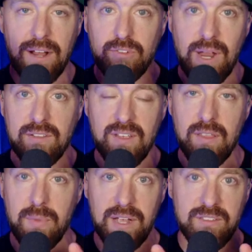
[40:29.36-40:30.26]
the box or
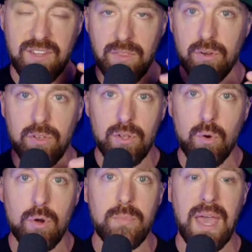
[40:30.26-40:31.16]
outside the box. It's either good
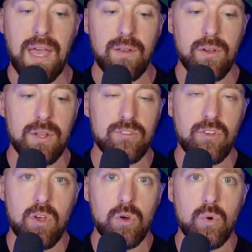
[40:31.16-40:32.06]
or bad. There
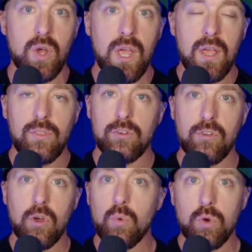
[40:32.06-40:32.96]
is no
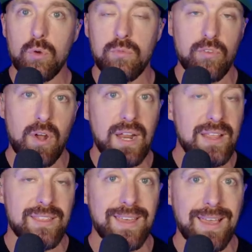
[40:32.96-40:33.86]
there's no room for
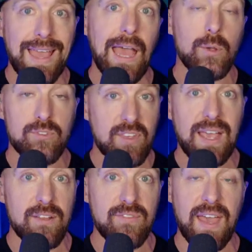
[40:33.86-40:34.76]
anything
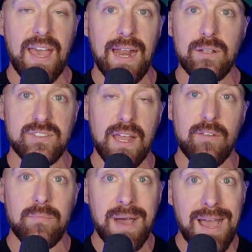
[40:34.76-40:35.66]
outside of that, outside
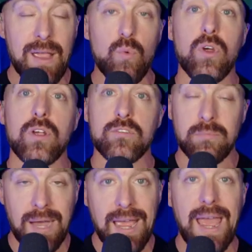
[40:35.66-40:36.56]
of my works,
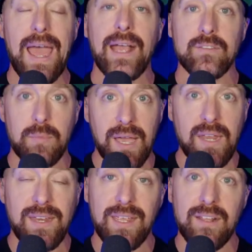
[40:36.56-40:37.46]
my acts,
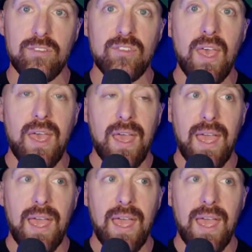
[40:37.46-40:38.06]
my deeds,